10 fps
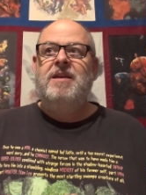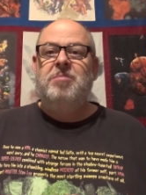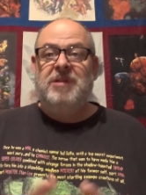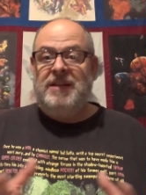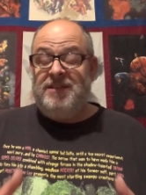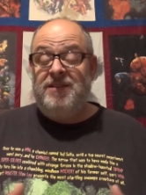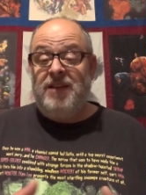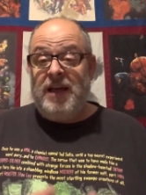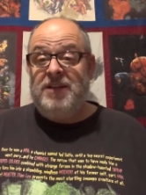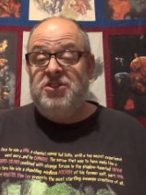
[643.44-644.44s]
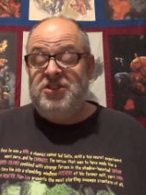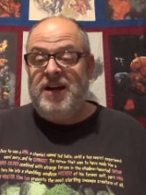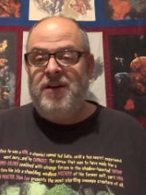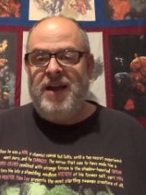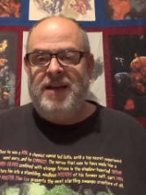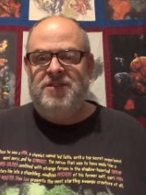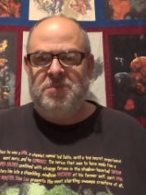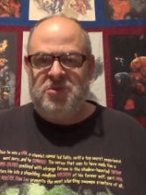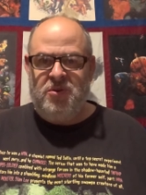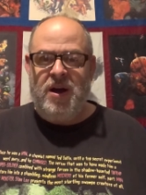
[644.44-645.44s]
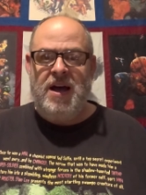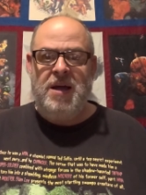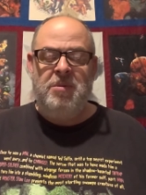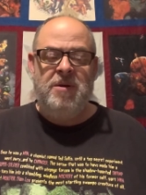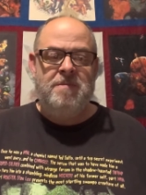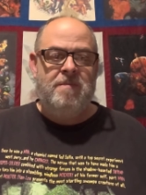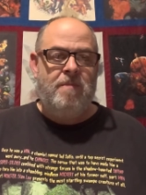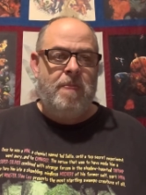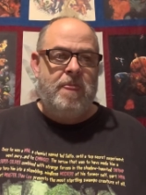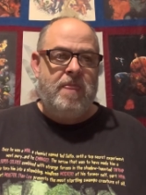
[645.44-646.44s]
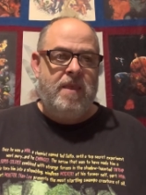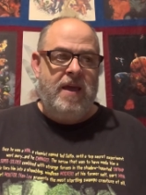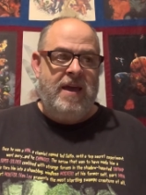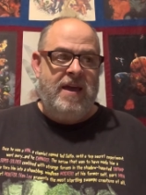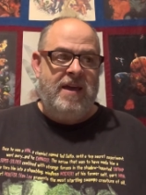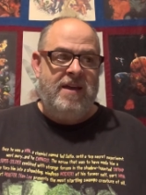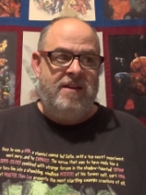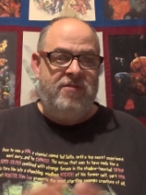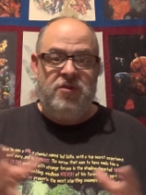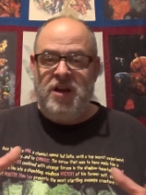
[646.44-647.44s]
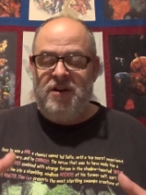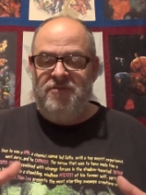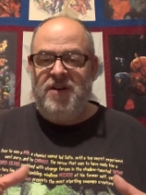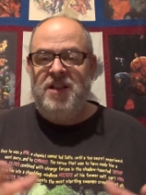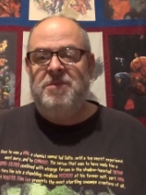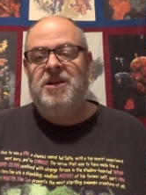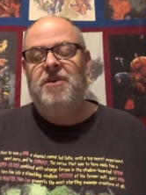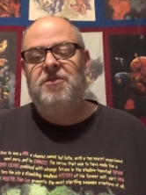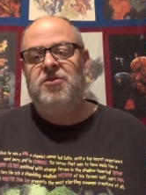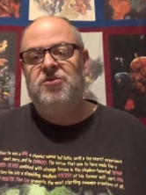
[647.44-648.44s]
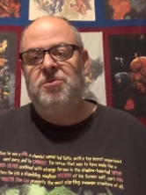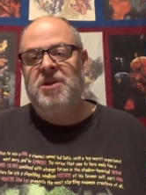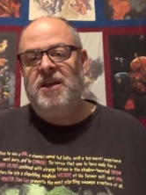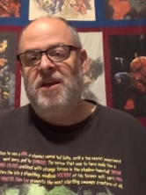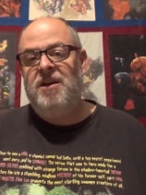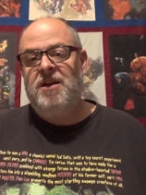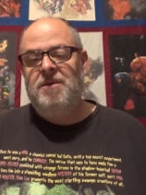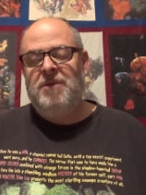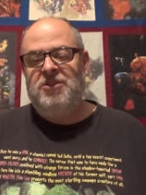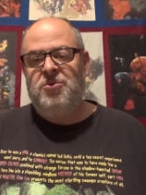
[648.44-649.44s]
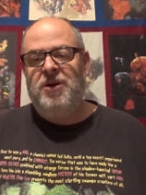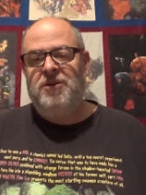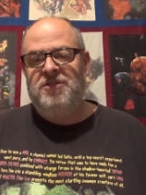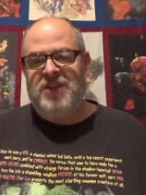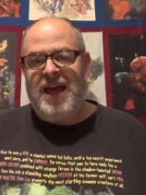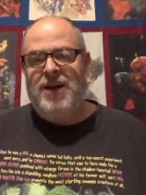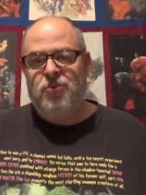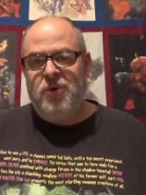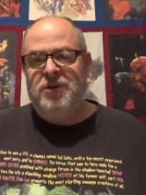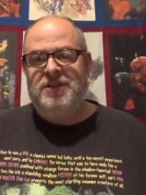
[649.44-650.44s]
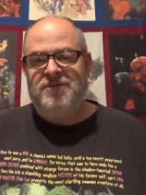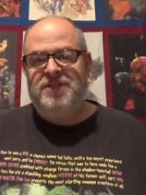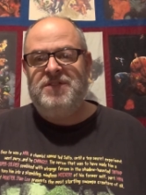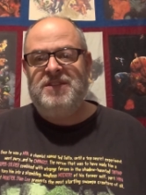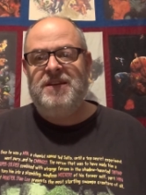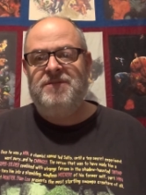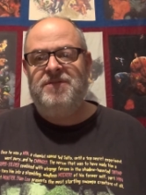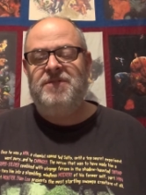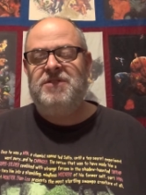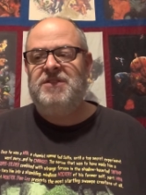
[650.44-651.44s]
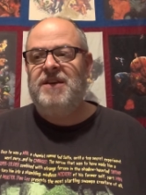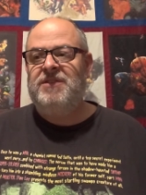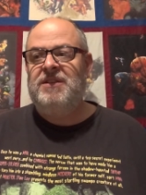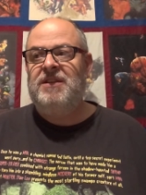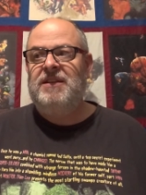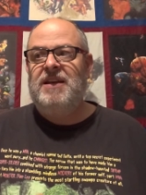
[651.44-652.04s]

Please like, share, and subscribe. And if you care to follow me on other social media, my Twitter is at Ronan5757.